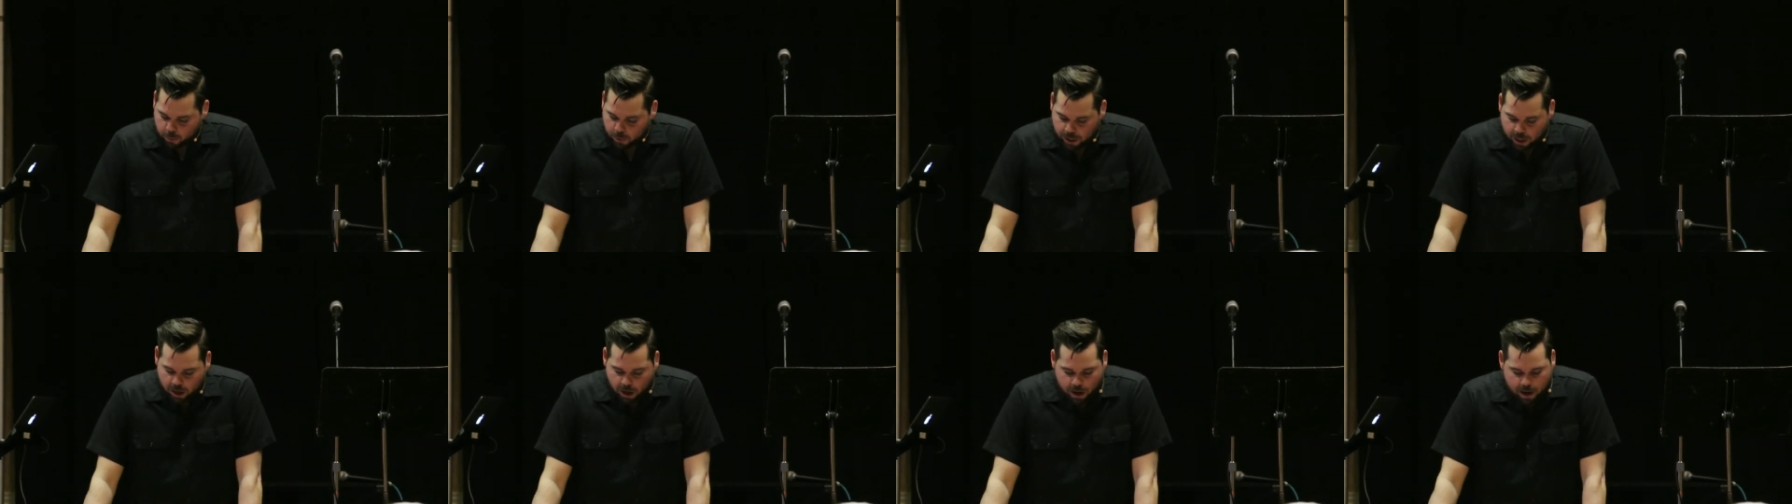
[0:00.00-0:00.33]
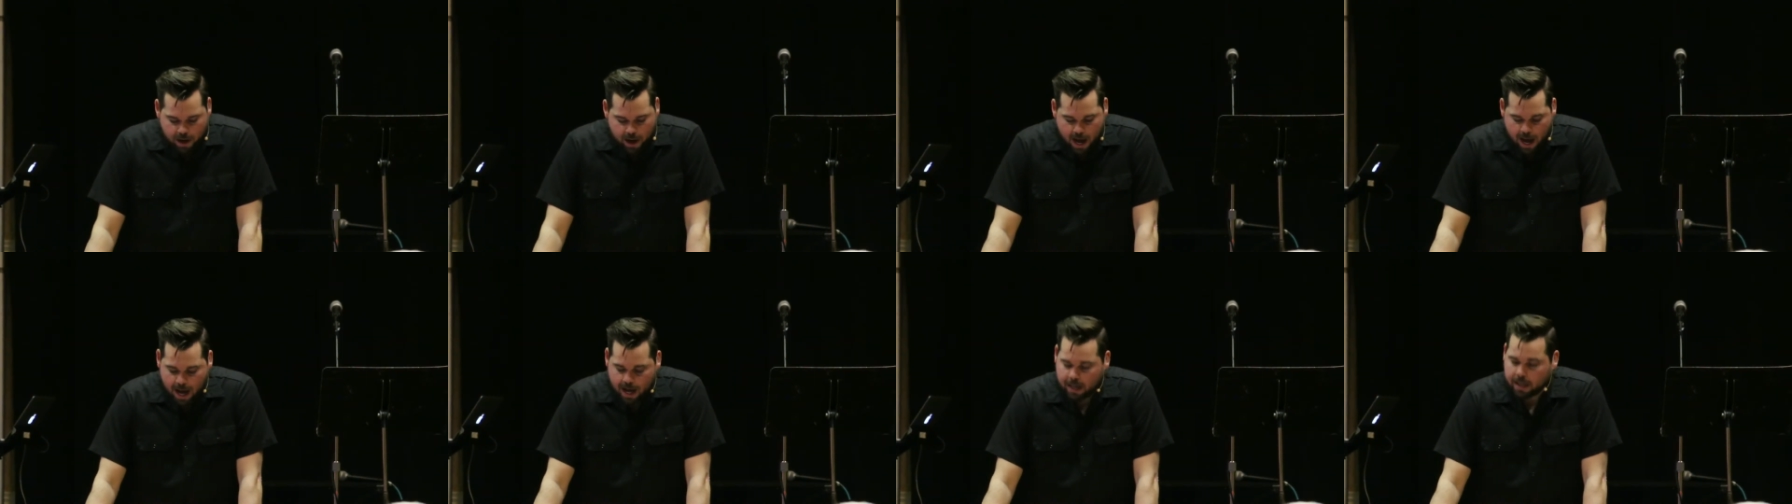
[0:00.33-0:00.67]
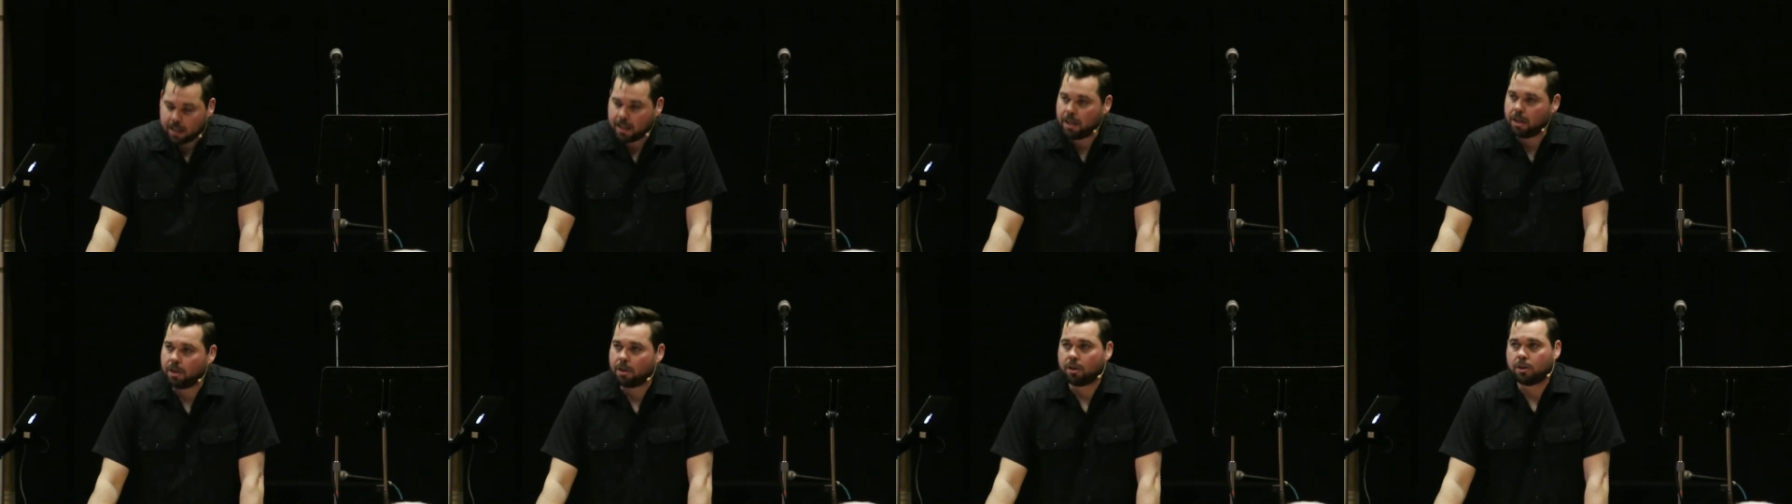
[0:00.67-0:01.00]
We are
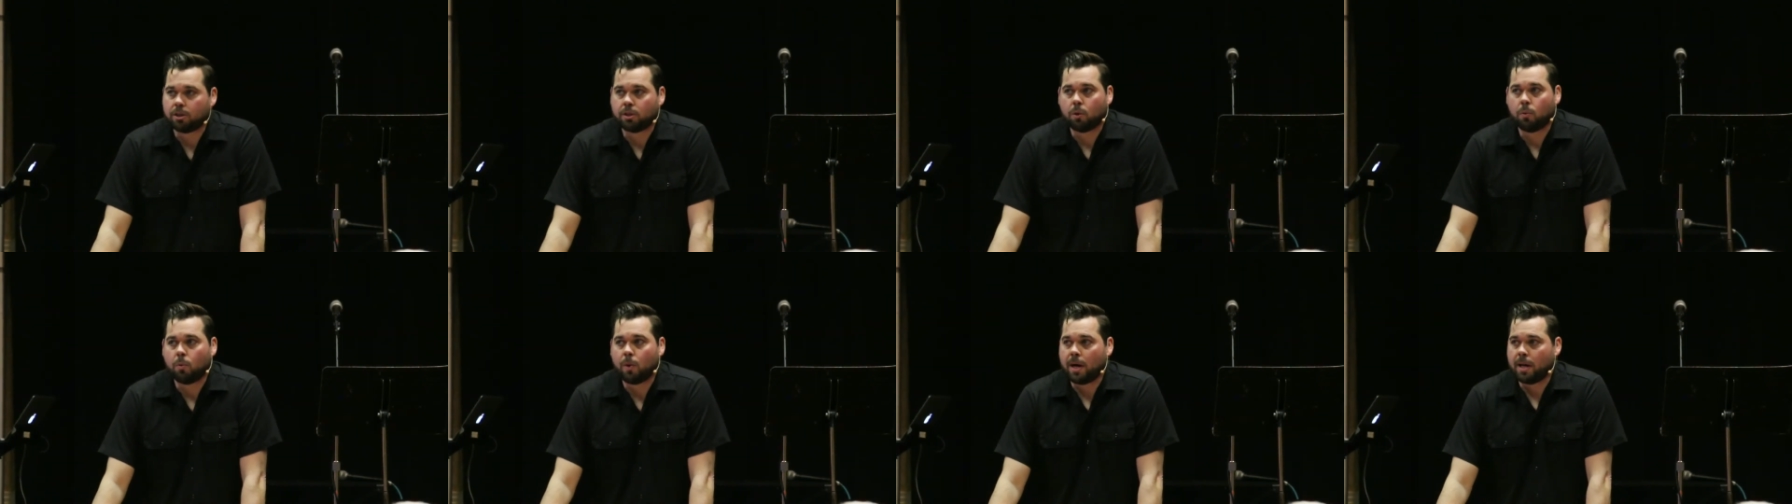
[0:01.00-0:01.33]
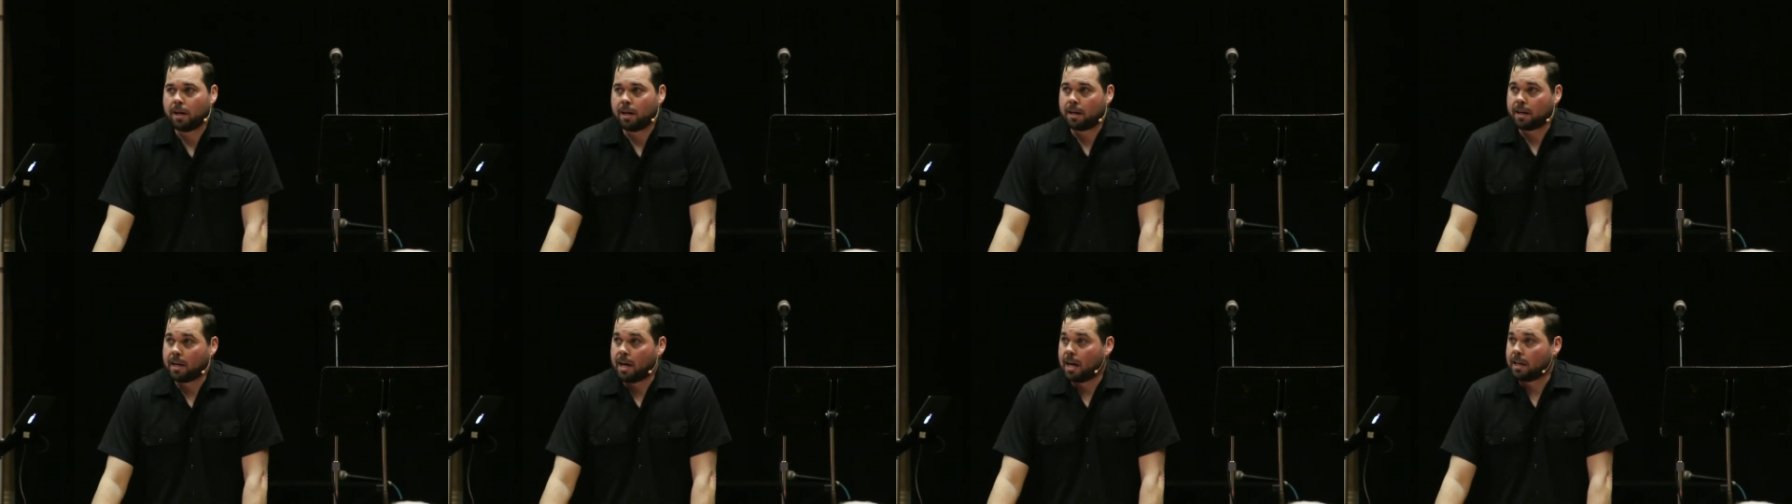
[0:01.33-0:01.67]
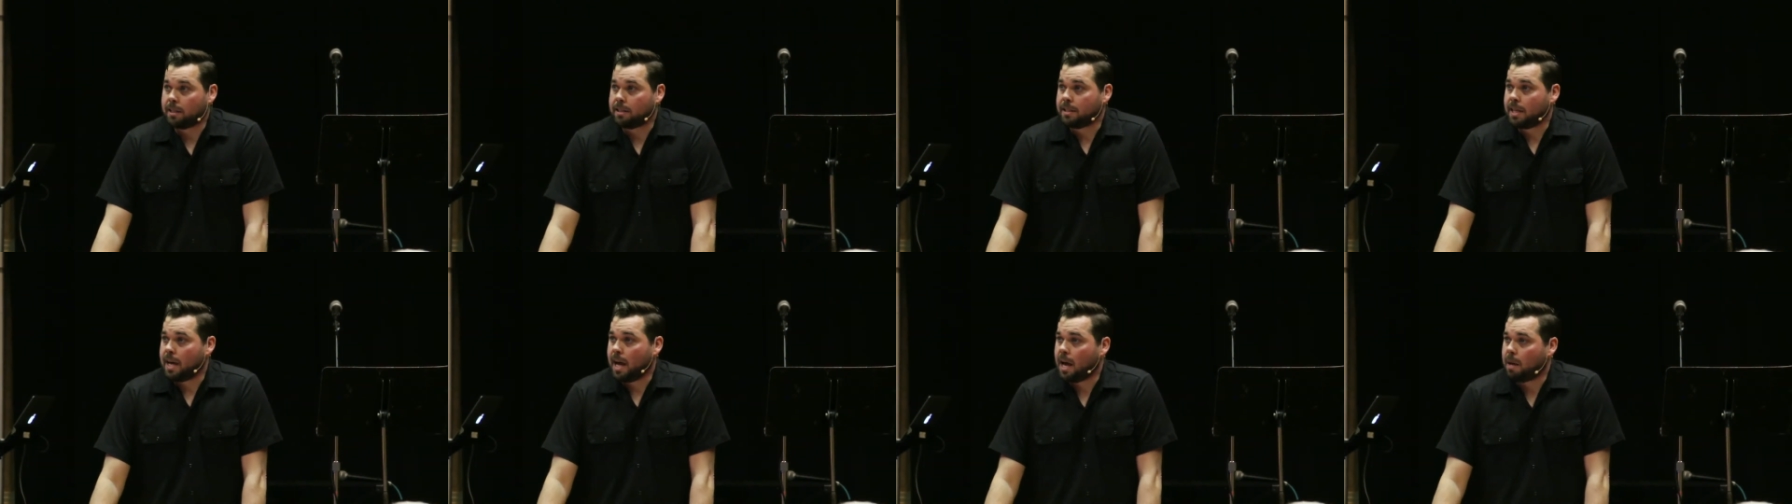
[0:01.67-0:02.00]
not here to wait on
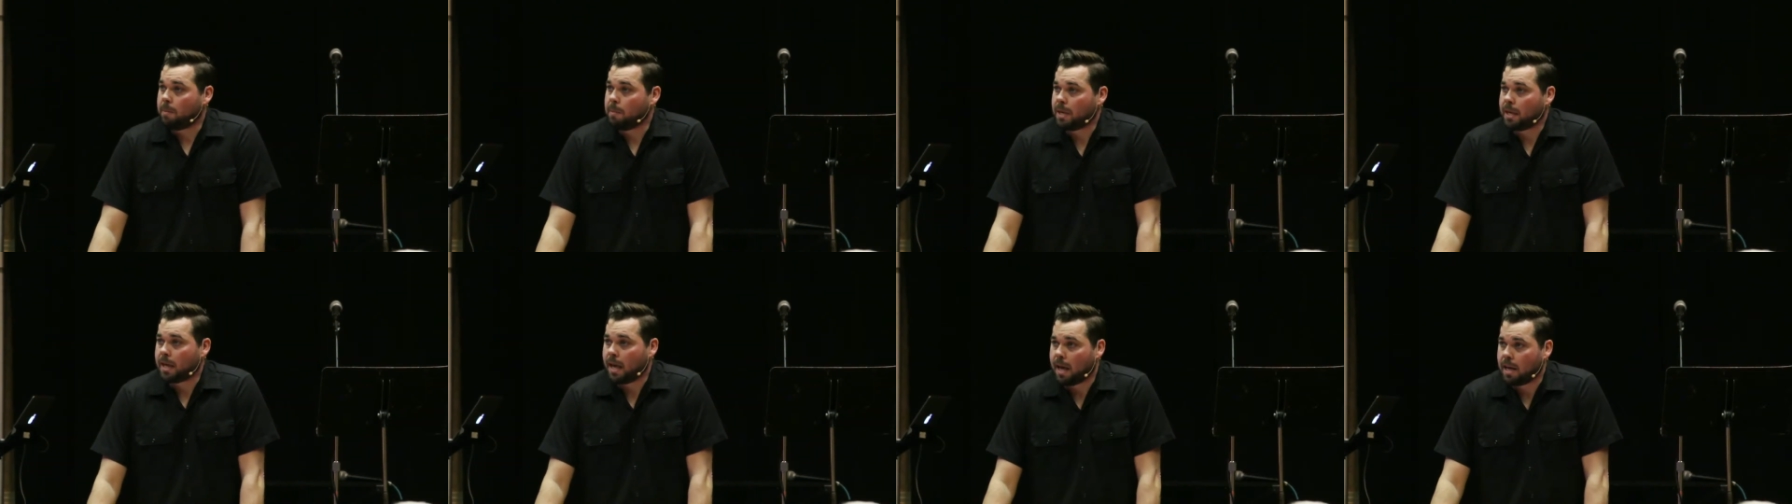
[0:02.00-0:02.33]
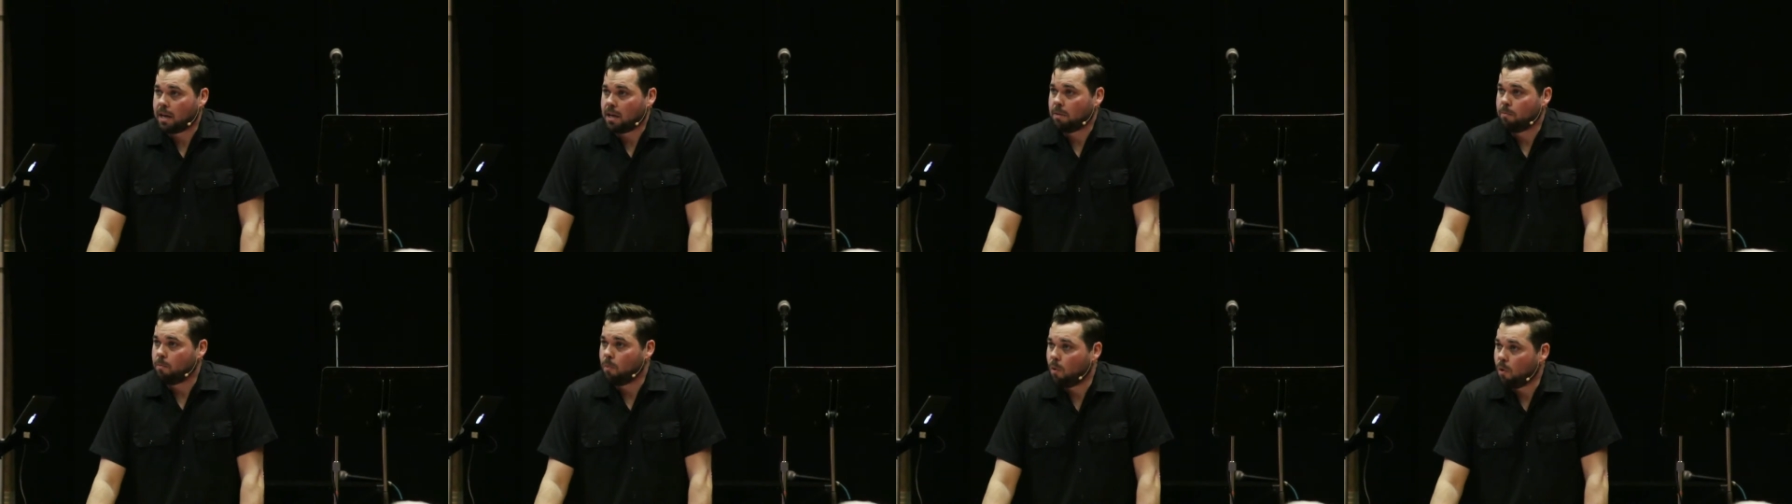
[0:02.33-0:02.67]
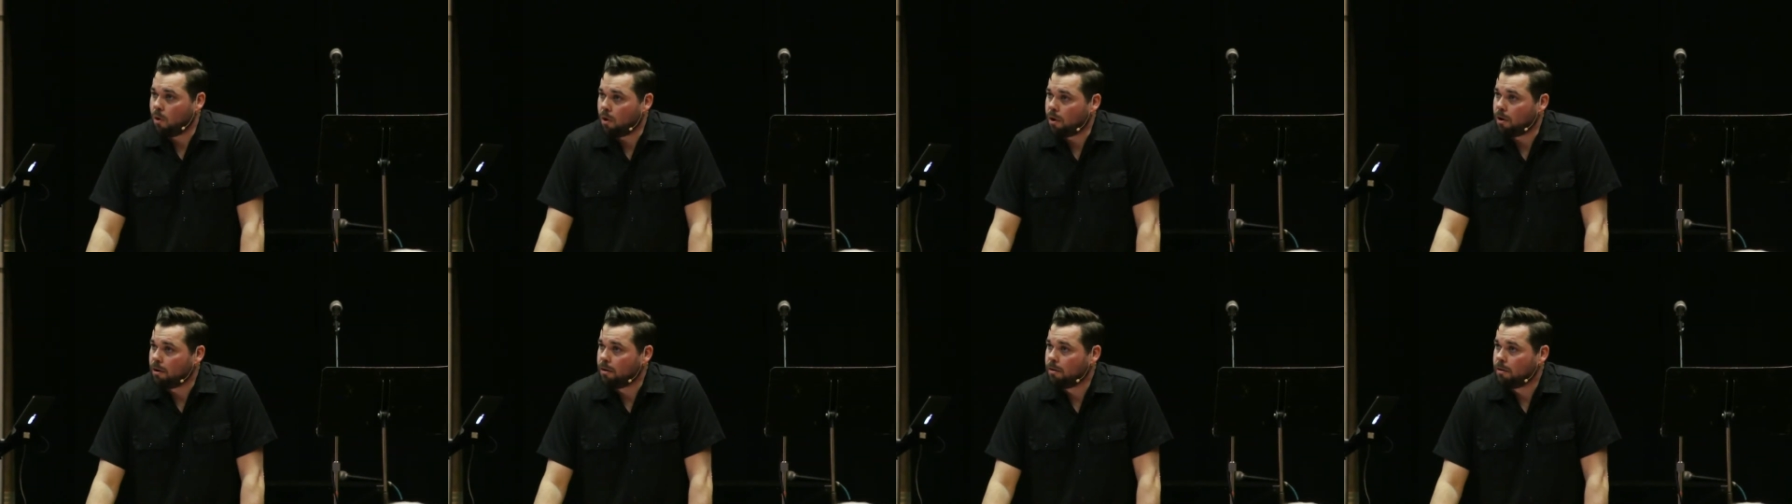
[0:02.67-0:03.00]
God's timing
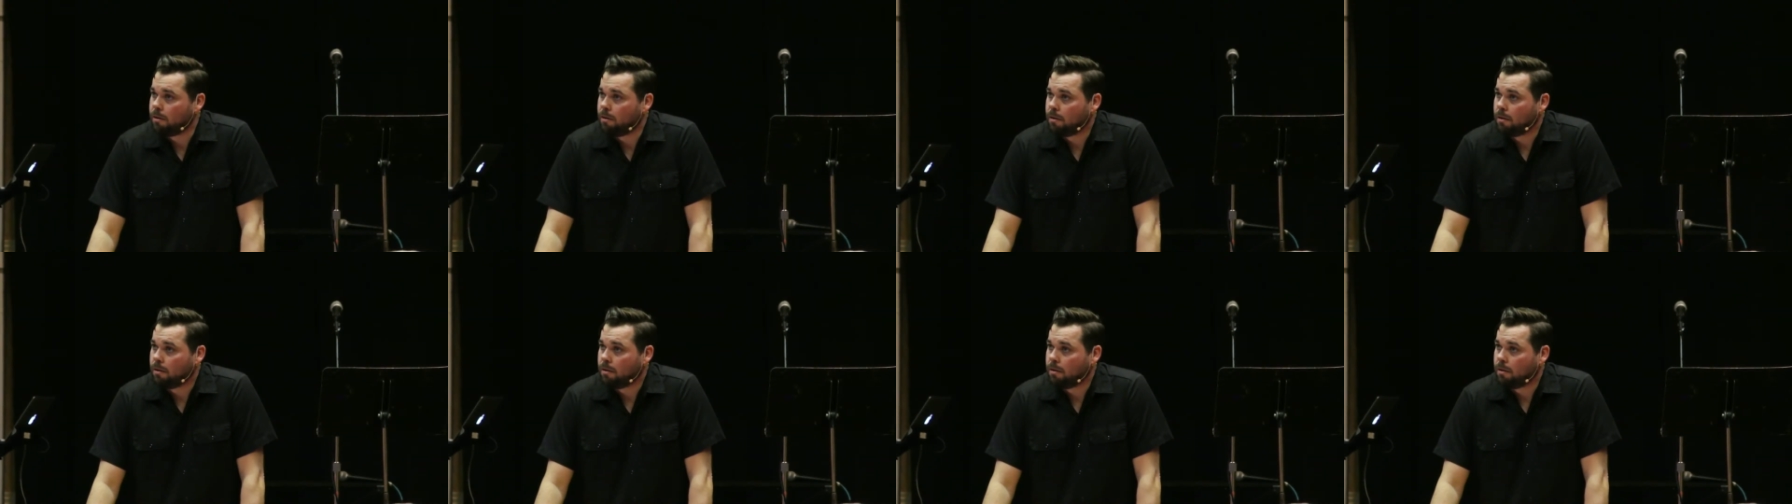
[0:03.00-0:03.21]
anymore.